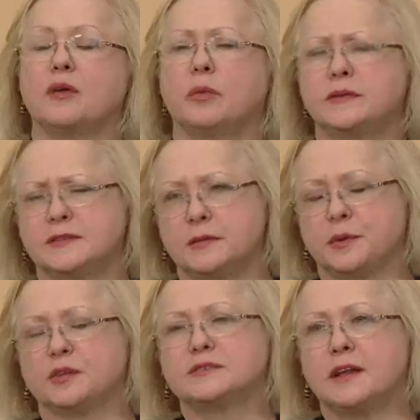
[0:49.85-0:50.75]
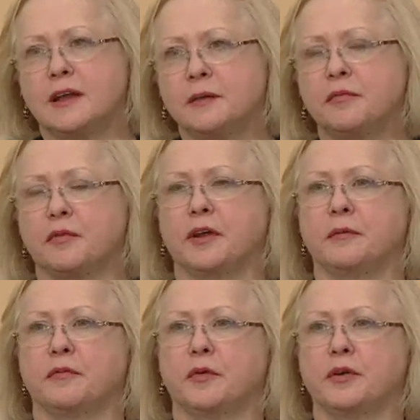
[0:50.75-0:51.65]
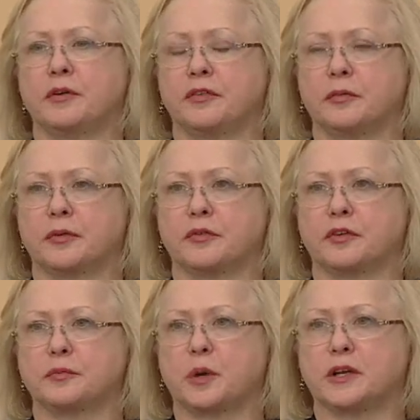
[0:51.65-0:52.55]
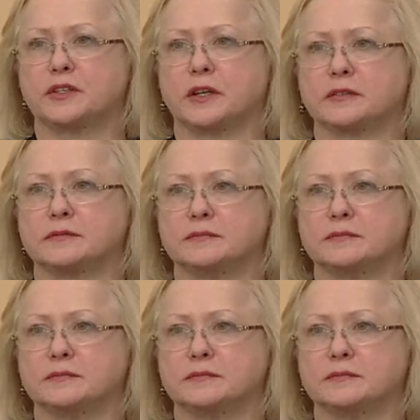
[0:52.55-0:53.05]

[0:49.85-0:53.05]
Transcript: What's a typical time frame for a nursing research project?